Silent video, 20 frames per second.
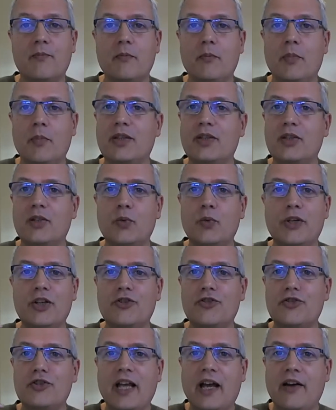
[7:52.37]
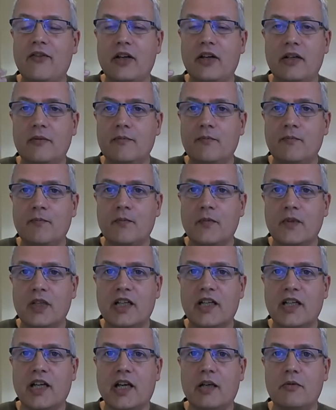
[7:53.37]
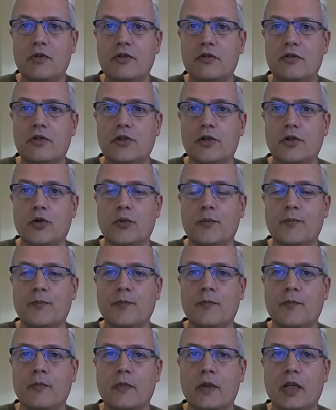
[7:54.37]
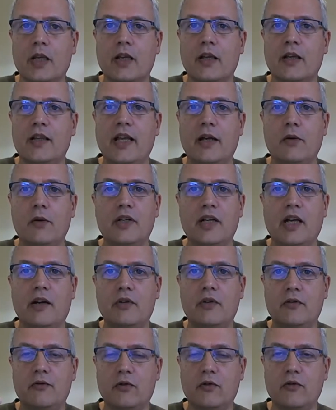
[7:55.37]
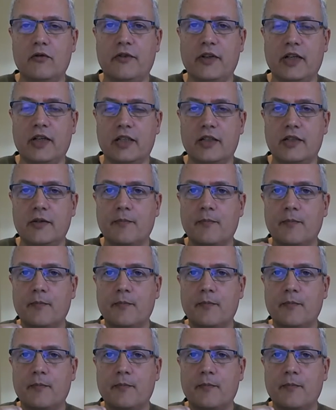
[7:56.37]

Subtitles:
but which never came true. They were never fulfilled.